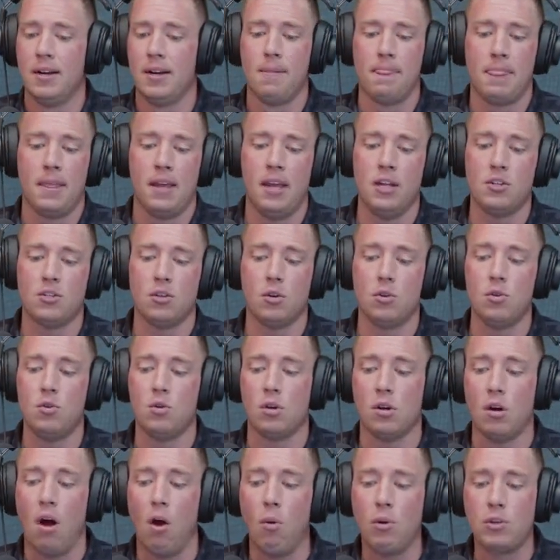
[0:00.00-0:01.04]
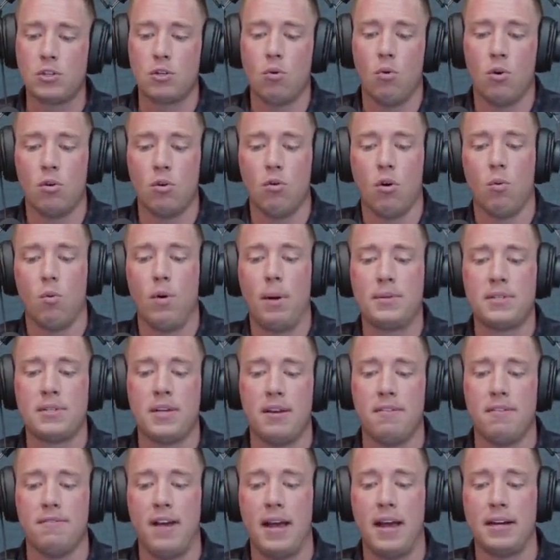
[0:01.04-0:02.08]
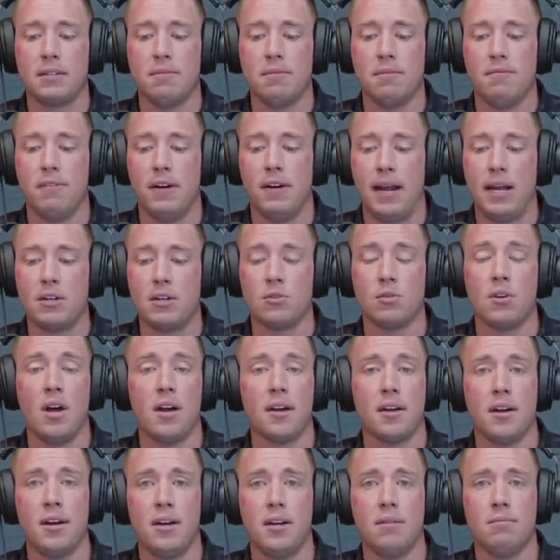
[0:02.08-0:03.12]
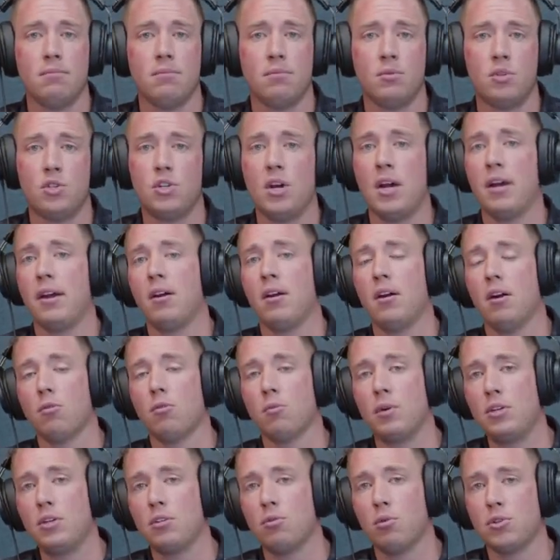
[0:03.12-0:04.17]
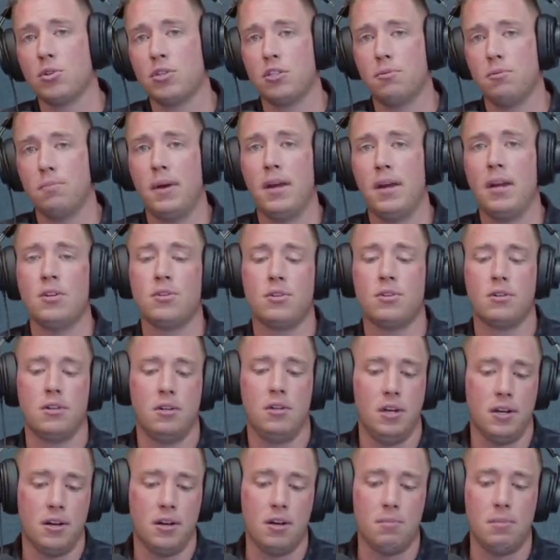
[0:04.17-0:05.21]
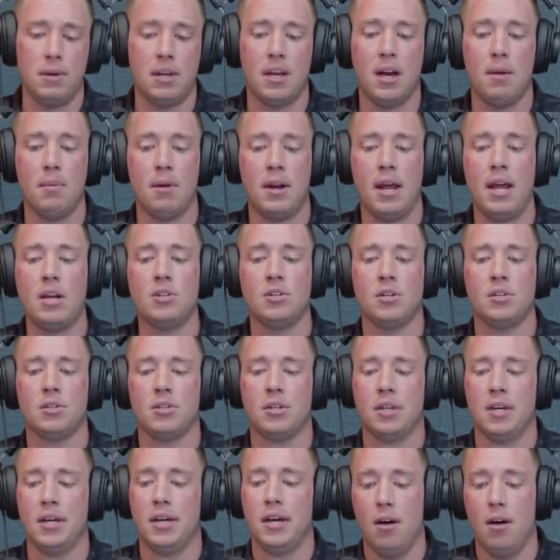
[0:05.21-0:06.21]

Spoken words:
And so you can always go onto our website, factumfinancial.com, check out our resources page, click on Become an Agent,